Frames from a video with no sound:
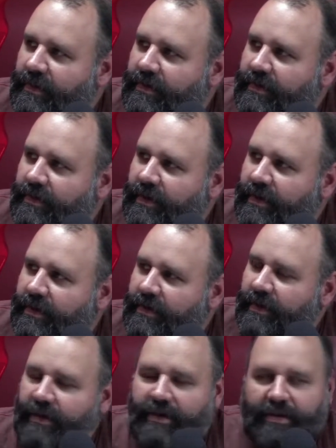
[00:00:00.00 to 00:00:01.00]
Yeah.
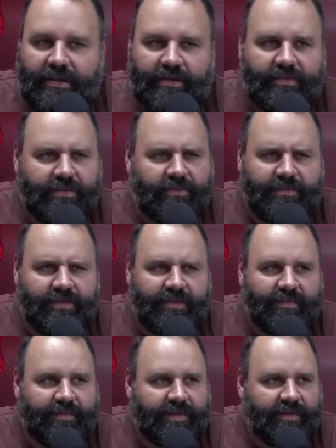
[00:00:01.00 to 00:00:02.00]
I don't know who took his
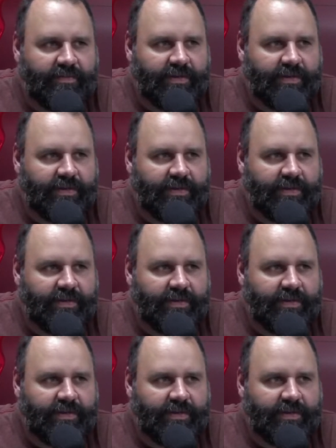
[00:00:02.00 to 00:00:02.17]
place, but